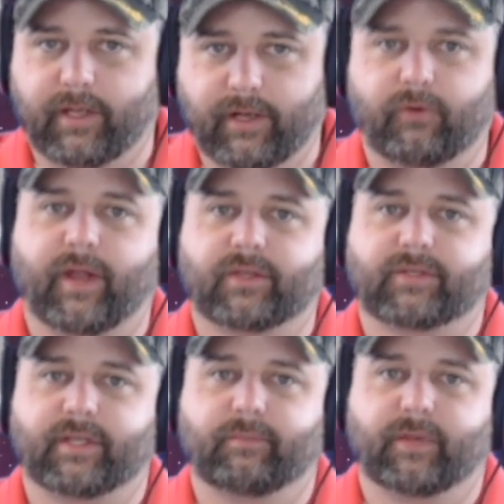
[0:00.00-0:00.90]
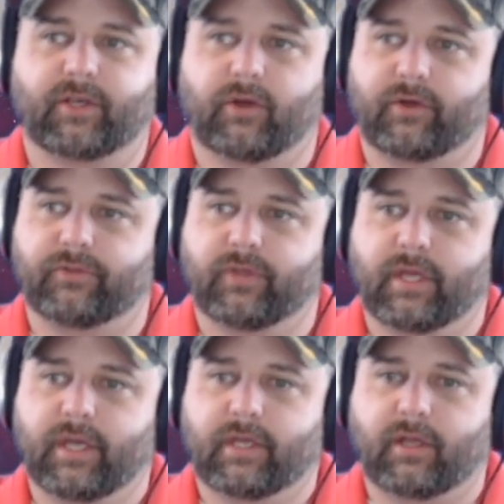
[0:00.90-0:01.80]
interesting, because
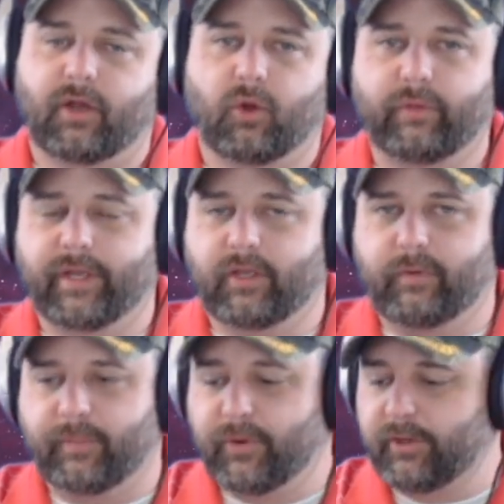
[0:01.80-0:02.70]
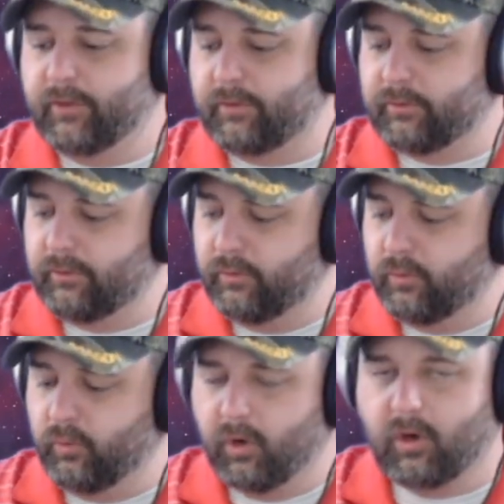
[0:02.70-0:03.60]
not only do we put you
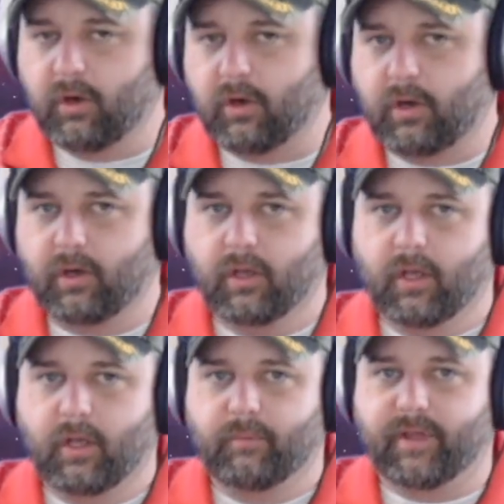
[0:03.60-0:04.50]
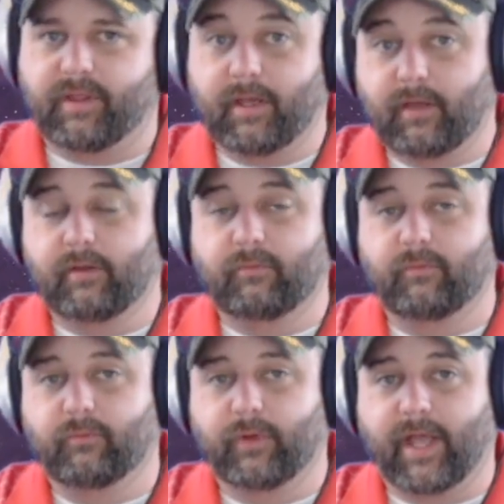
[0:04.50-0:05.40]
through work, but
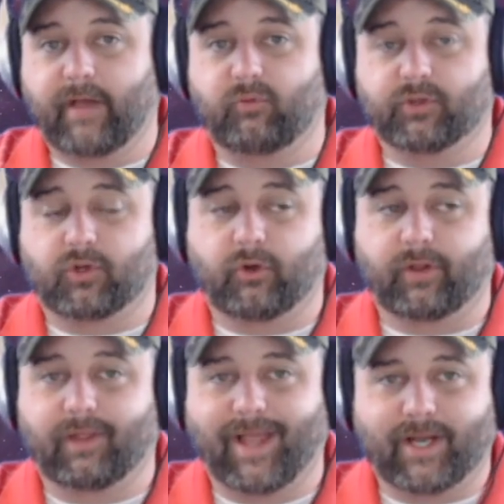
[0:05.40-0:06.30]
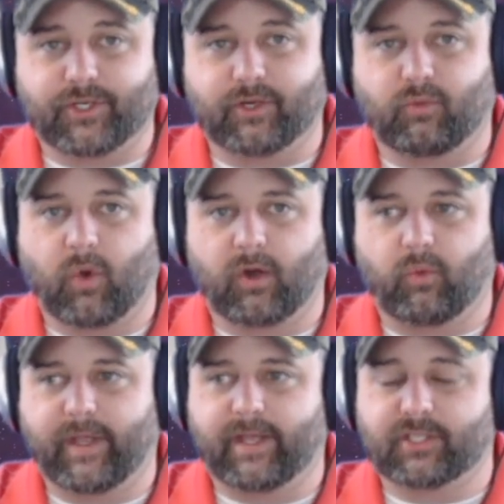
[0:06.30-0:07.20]
then we have what's called a lecture, where
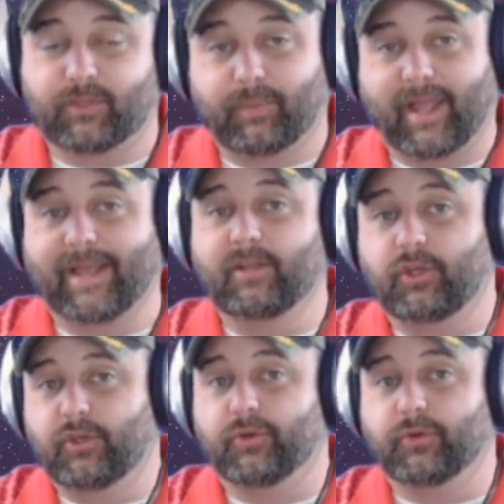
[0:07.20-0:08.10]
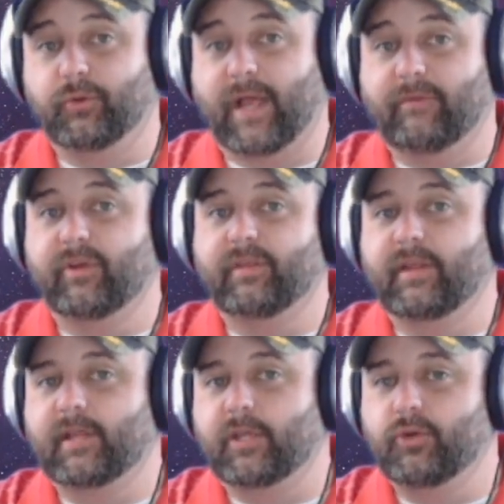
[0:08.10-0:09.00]
we explain to you
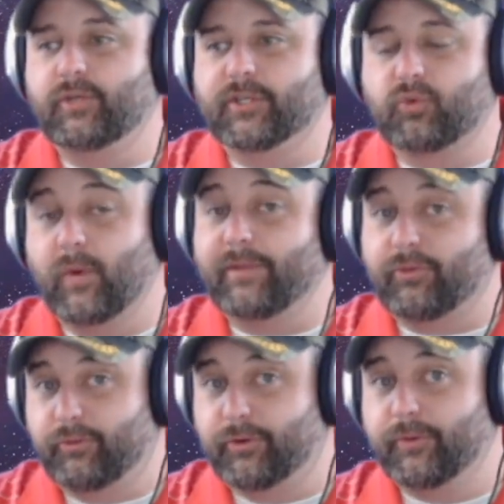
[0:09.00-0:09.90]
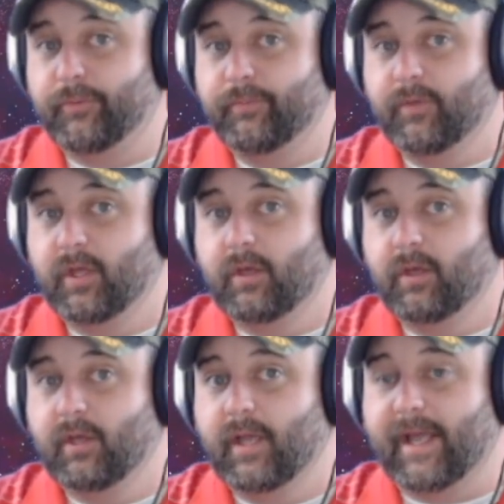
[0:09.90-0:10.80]
everything that you just went through
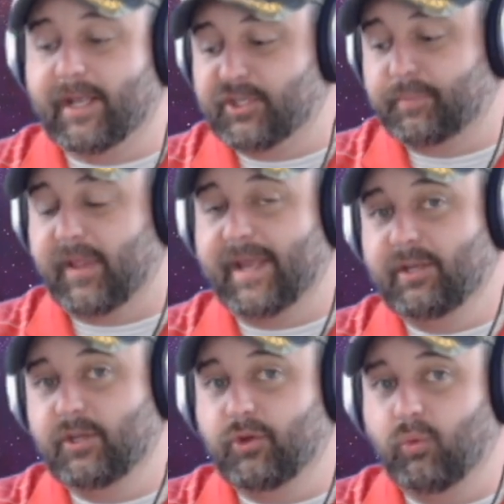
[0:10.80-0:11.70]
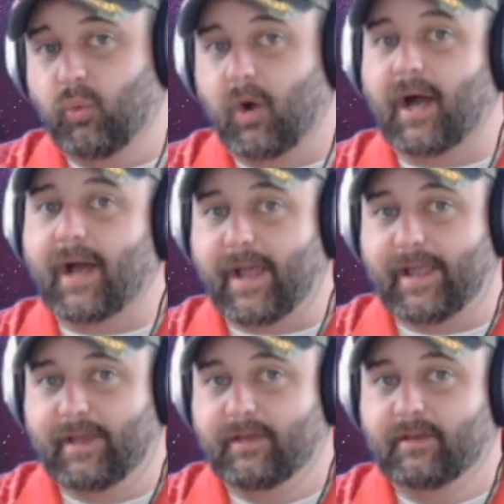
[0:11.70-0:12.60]
and explain to you
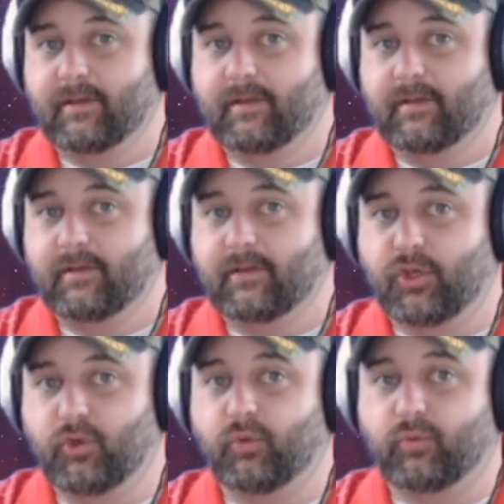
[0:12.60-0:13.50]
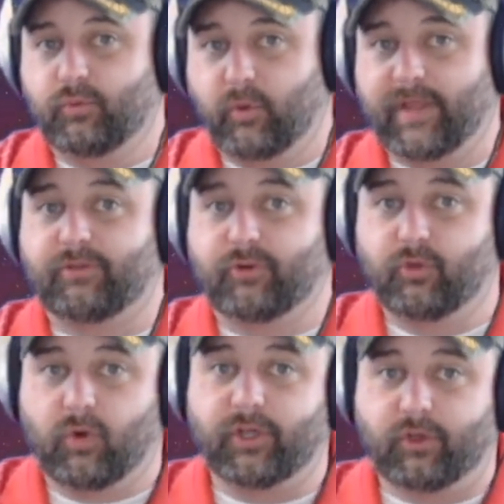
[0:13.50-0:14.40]
why you went through
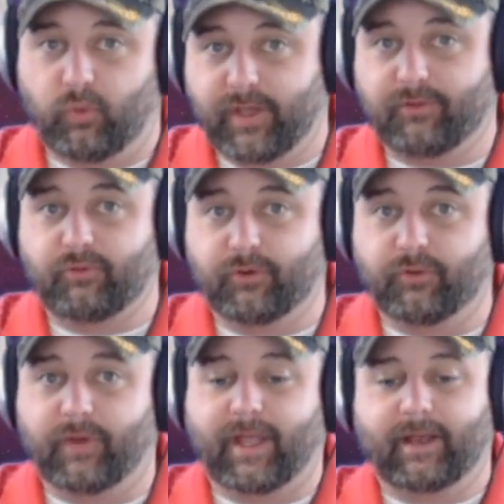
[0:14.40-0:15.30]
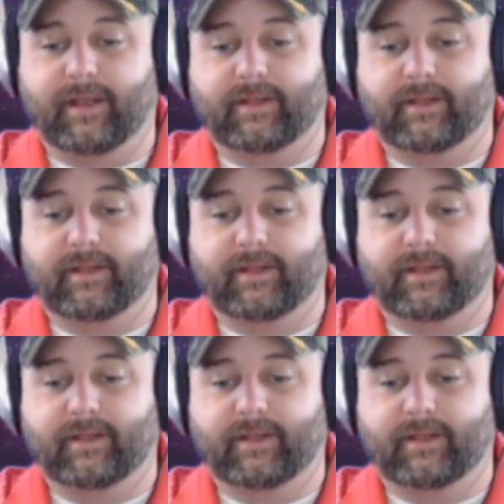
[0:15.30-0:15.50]
what you went through. And